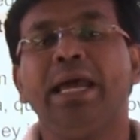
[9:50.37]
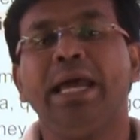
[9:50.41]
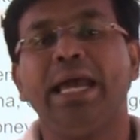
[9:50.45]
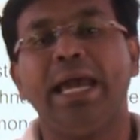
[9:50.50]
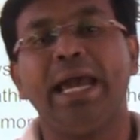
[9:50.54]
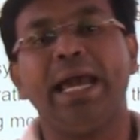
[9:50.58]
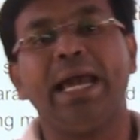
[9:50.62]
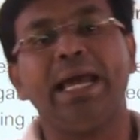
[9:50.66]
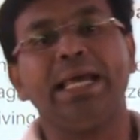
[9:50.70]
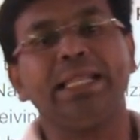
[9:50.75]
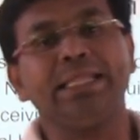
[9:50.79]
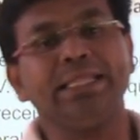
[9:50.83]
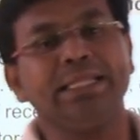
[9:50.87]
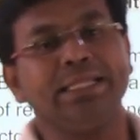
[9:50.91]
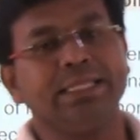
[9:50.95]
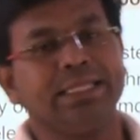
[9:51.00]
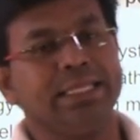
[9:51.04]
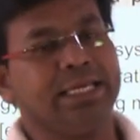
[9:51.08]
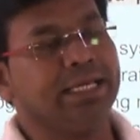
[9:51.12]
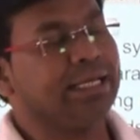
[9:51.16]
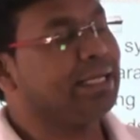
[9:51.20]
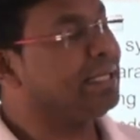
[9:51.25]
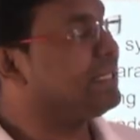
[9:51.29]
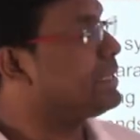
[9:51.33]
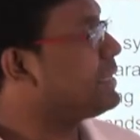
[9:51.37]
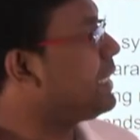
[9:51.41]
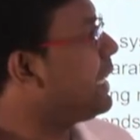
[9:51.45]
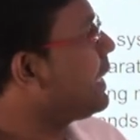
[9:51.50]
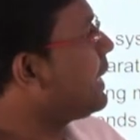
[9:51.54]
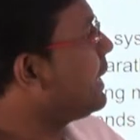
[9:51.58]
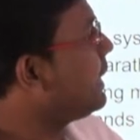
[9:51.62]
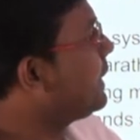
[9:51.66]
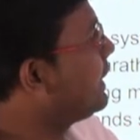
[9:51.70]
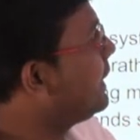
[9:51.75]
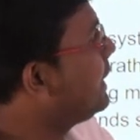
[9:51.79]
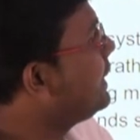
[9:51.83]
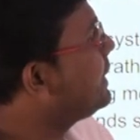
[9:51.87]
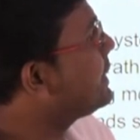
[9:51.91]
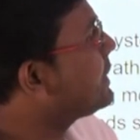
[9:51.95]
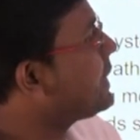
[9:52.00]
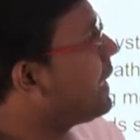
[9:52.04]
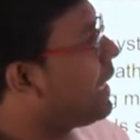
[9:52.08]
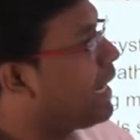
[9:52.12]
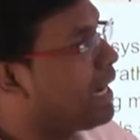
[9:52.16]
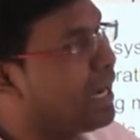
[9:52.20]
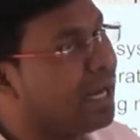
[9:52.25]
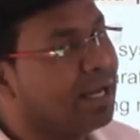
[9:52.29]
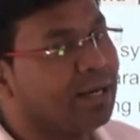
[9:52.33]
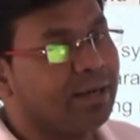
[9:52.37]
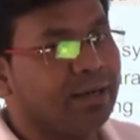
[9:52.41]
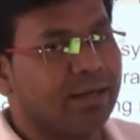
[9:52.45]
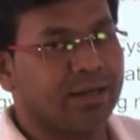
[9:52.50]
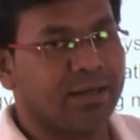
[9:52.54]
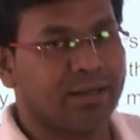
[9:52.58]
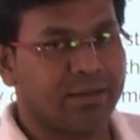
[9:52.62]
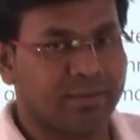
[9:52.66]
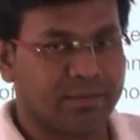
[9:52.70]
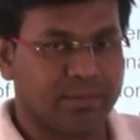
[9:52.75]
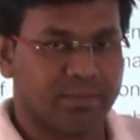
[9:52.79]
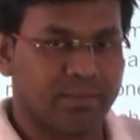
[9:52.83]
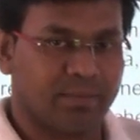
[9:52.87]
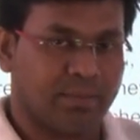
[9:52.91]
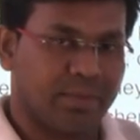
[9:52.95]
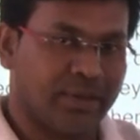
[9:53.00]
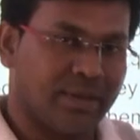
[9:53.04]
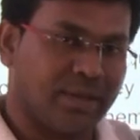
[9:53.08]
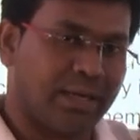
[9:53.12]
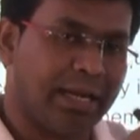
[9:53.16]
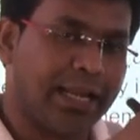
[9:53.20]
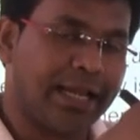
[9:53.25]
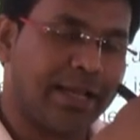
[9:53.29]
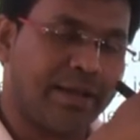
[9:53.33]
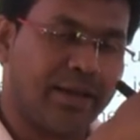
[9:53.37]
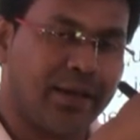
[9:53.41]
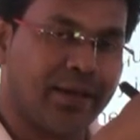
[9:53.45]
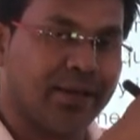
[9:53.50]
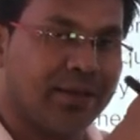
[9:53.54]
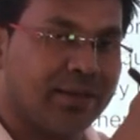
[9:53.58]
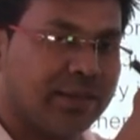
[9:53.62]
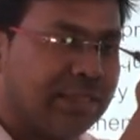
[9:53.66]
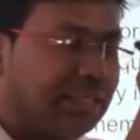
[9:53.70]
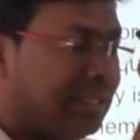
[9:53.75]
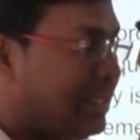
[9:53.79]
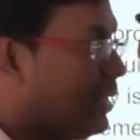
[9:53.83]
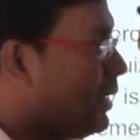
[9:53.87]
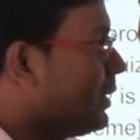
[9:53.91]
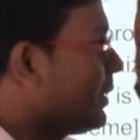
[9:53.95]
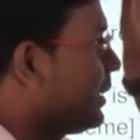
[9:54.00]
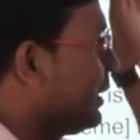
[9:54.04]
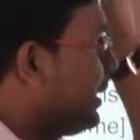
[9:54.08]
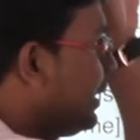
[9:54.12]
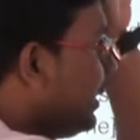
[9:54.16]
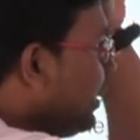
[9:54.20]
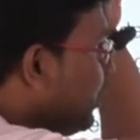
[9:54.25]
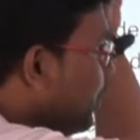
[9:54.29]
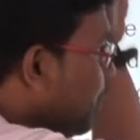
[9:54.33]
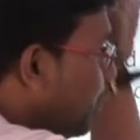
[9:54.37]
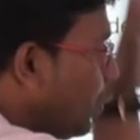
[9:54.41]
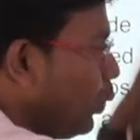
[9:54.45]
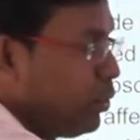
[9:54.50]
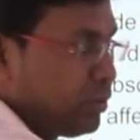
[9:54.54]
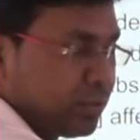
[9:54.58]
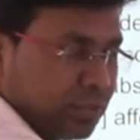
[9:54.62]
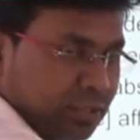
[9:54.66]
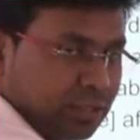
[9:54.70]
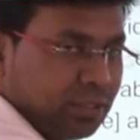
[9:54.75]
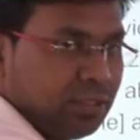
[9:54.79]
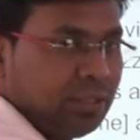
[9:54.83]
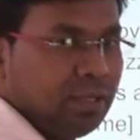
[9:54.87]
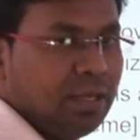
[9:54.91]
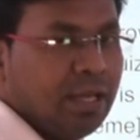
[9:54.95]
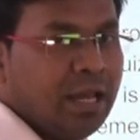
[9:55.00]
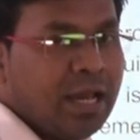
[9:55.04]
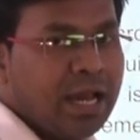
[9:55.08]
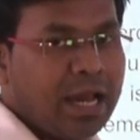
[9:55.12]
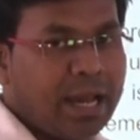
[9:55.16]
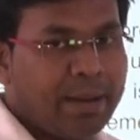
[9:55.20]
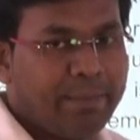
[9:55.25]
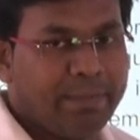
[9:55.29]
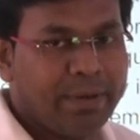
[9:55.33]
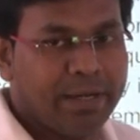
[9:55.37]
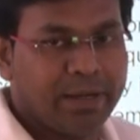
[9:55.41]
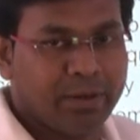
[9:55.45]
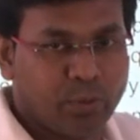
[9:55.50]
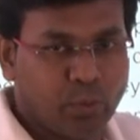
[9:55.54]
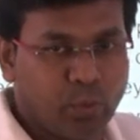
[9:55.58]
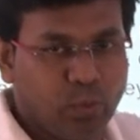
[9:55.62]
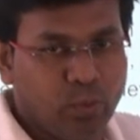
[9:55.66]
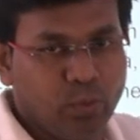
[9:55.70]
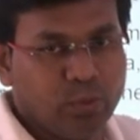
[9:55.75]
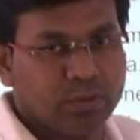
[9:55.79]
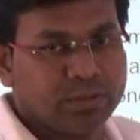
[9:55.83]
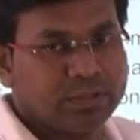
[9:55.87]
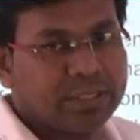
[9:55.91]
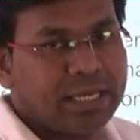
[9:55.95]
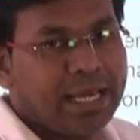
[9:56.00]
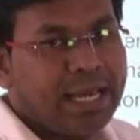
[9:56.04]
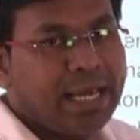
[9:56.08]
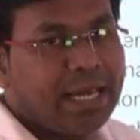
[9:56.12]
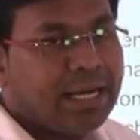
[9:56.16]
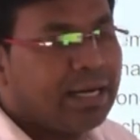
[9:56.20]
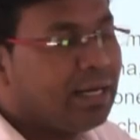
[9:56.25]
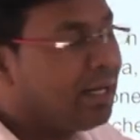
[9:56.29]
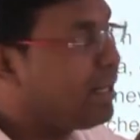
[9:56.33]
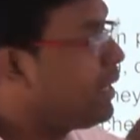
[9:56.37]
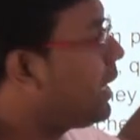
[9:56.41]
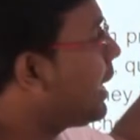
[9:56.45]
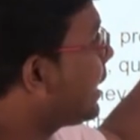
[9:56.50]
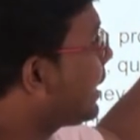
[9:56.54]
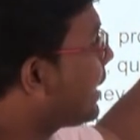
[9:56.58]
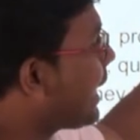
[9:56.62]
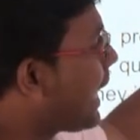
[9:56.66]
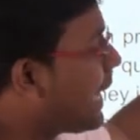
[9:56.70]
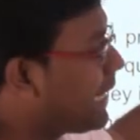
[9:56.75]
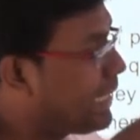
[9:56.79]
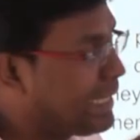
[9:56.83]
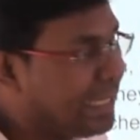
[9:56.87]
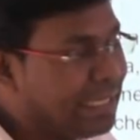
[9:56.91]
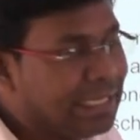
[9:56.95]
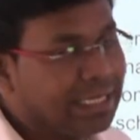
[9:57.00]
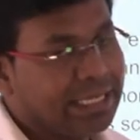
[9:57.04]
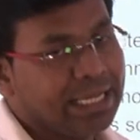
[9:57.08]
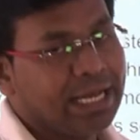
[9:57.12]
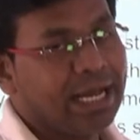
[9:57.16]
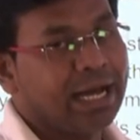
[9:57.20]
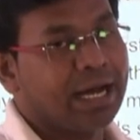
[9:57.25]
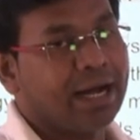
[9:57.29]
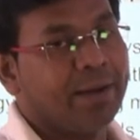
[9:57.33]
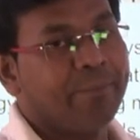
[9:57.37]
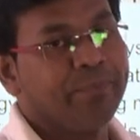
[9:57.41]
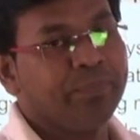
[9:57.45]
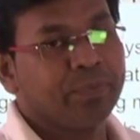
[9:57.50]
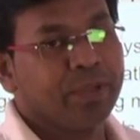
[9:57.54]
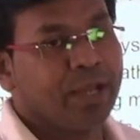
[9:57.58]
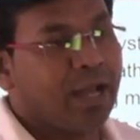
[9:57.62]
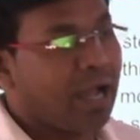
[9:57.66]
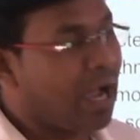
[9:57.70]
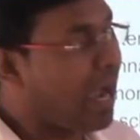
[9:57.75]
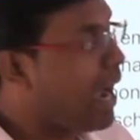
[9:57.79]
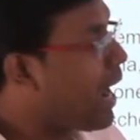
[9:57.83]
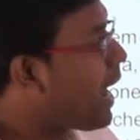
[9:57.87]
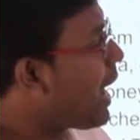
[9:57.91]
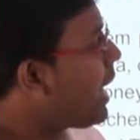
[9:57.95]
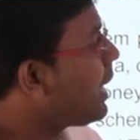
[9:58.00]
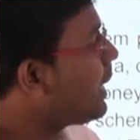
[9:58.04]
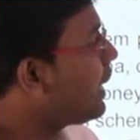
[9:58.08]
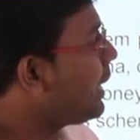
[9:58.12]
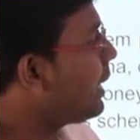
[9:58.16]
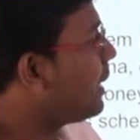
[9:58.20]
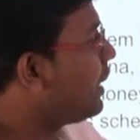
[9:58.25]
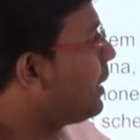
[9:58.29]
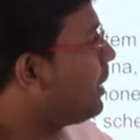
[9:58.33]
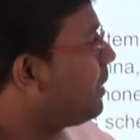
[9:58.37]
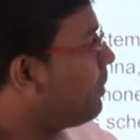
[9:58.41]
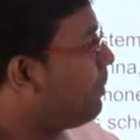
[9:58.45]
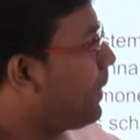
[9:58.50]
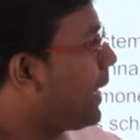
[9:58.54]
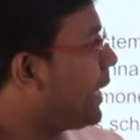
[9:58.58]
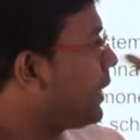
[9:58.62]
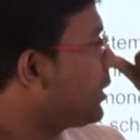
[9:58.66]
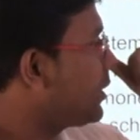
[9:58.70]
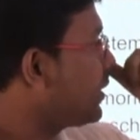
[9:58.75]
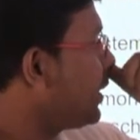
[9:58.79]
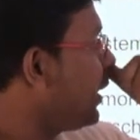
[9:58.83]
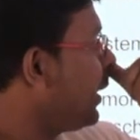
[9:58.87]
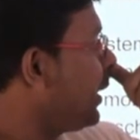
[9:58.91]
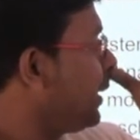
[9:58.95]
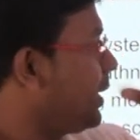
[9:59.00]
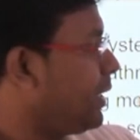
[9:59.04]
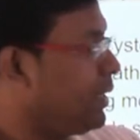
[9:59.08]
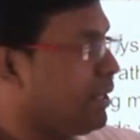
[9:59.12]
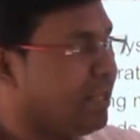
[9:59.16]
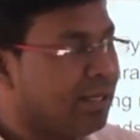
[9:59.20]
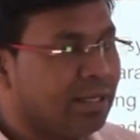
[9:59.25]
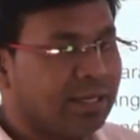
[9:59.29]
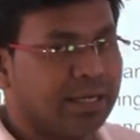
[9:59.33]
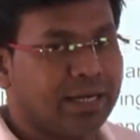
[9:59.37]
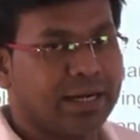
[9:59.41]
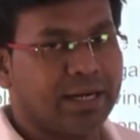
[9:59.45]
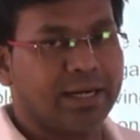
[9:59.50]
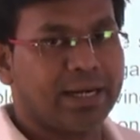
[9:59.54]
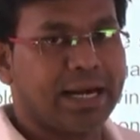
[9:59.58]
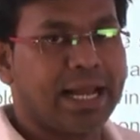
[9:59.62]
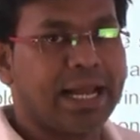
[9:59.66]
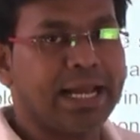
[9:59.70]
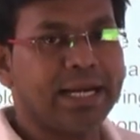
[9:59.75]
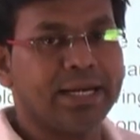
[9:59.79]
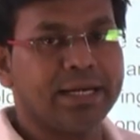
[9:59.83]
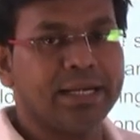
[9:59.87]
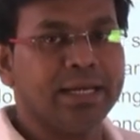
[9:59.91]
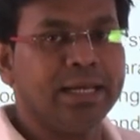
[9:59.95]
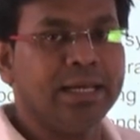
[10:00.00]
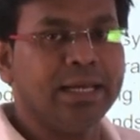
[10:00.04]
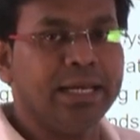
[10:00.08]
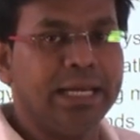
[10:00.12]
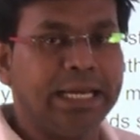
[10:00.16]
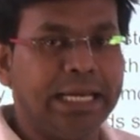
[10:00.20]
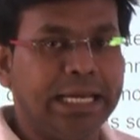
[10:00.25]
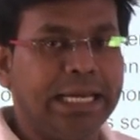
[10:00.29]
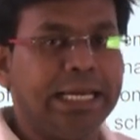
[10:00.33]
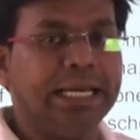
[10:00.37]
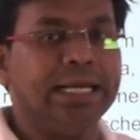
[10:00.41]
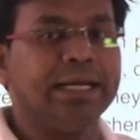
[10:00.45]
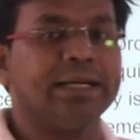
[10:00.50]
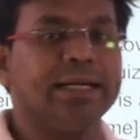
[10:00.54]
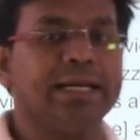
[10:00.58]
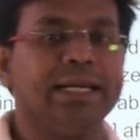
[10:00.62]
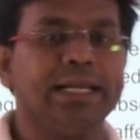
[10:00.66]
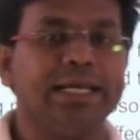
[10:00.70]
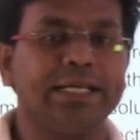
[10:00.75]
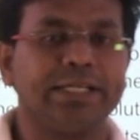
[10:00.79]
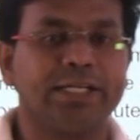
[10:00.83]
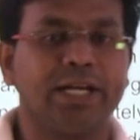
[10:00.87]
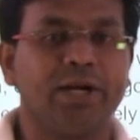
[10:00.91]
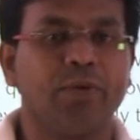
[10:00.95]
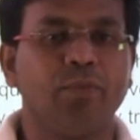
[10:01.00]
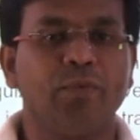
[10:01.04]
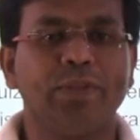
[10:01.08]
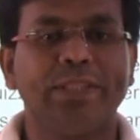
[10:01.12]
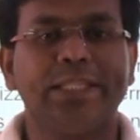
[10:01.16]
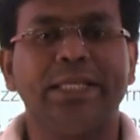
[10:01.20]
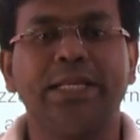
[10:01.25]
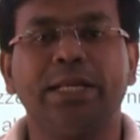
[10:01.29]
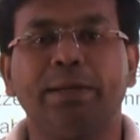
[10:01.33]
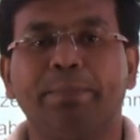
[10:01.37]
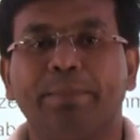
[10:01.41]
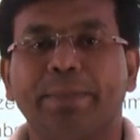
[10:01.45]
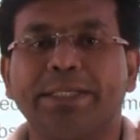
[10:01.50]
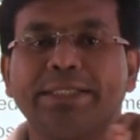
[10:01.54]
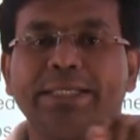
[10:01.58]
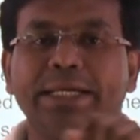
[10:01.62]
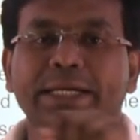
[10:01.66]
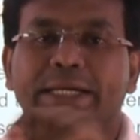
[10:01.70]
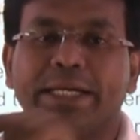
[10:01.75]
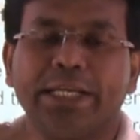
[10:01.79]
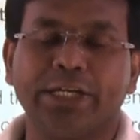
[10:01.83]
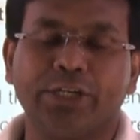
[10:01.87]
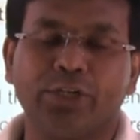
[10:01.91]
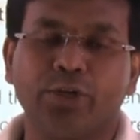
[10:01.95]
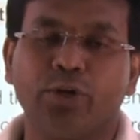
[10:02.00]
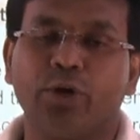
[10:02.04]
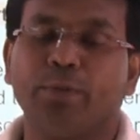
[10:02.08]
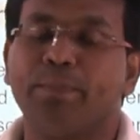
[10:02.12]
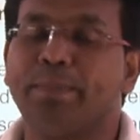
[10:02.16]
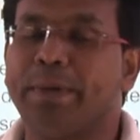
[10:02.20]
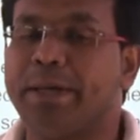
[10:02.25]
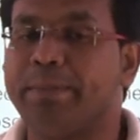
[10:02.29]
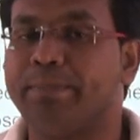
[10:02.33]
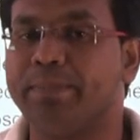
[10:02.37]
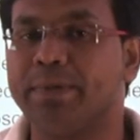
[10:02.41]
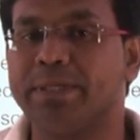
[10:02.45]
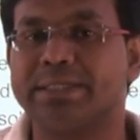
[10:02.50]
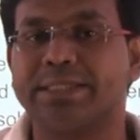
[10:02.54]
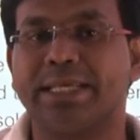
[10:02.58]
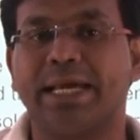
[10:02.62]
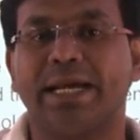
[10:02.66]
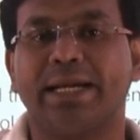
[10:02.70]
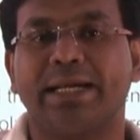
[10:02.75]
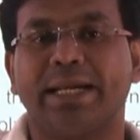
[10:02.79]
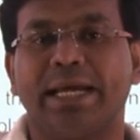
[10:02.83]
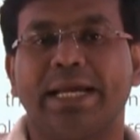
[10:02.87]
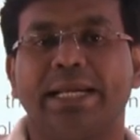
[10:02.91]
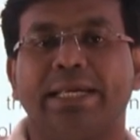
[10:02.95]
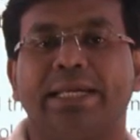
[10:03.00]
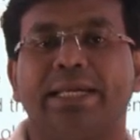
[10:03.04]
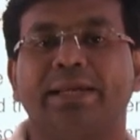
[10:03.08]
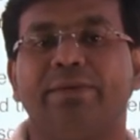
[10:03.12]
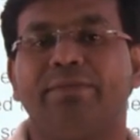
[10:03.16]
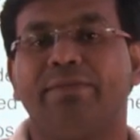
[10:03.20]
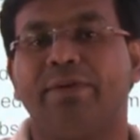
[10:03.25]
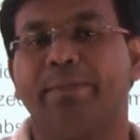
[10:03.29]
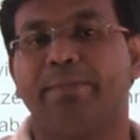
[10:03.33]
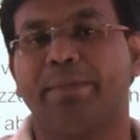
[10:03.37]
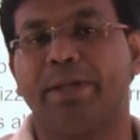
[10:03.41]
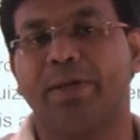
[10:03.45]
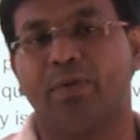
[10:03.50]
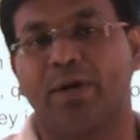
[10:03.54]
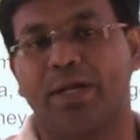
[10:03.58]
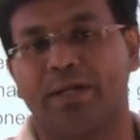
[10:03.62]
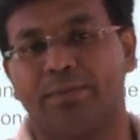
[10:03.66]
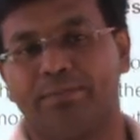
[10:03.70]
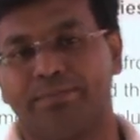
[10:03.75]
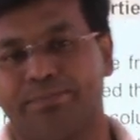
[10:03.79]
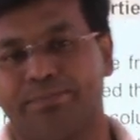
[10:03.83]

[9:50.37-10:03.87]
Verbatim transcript: And the thing is, like, these are, the rules I mean rules and like criteria are mentioned, right, in relation with the Representation of People's Act 1951.